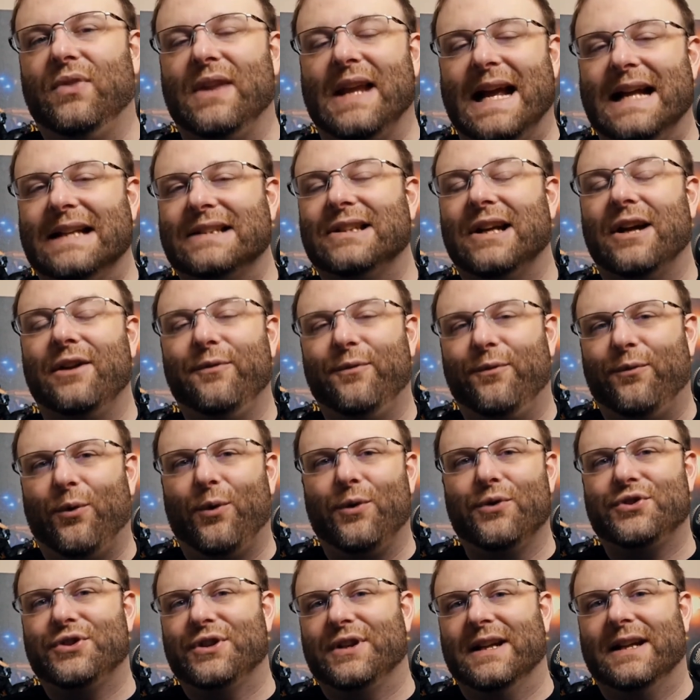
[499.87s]
It's
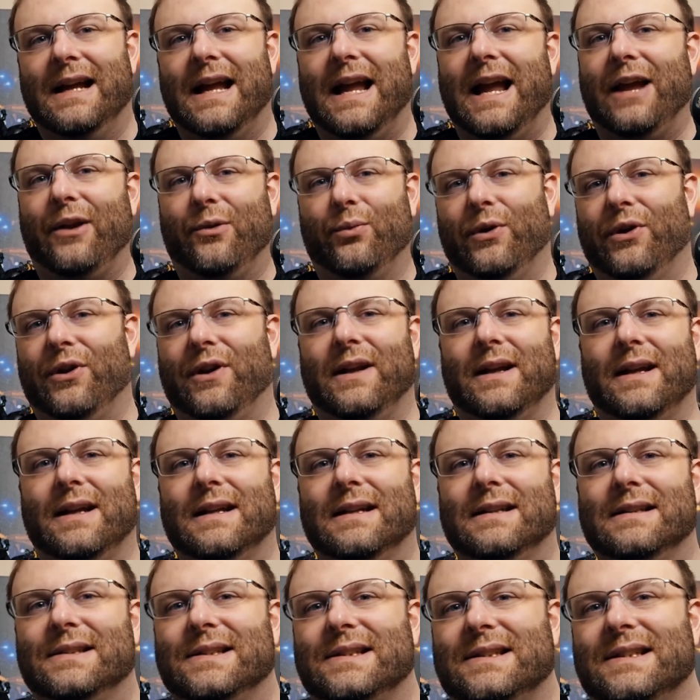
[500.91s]
unfortunate. It really
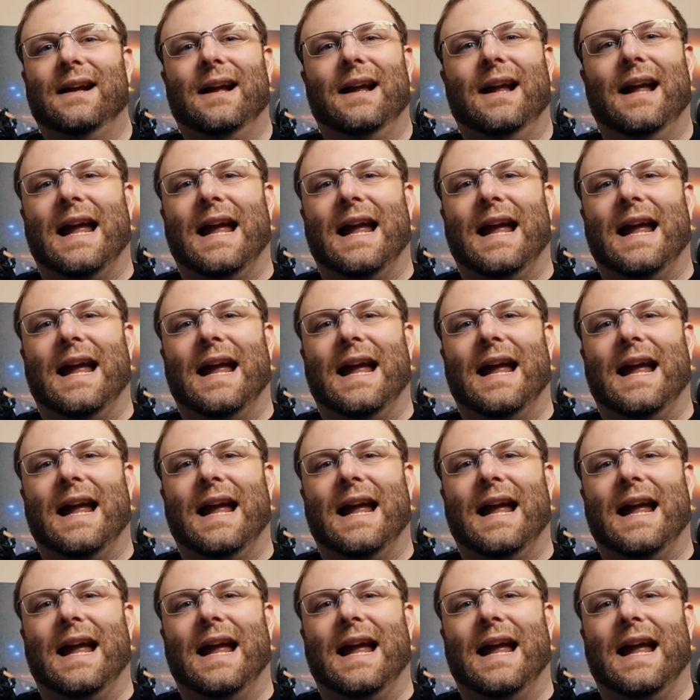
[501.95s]
is.